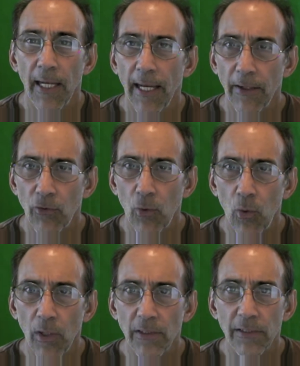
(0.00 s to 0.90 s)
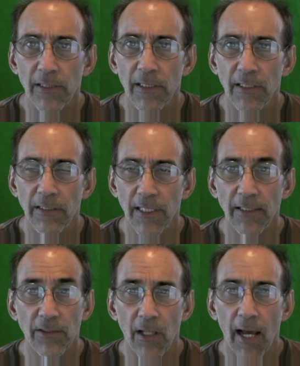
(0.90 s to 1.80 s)
And of course,
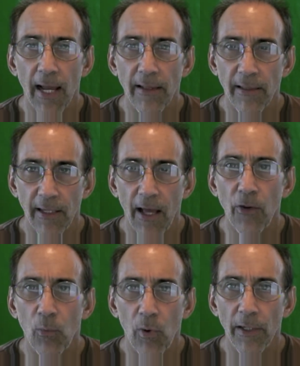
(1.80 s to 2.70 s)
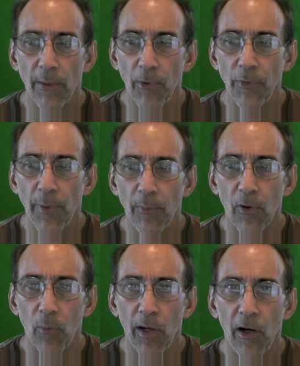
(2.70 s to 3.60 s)
just like the other one that most people
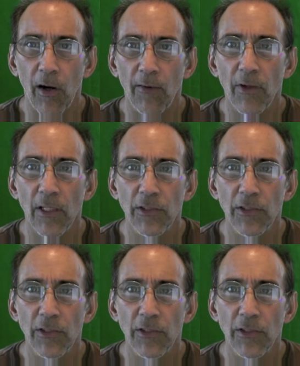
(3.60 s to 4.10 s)
are aware of,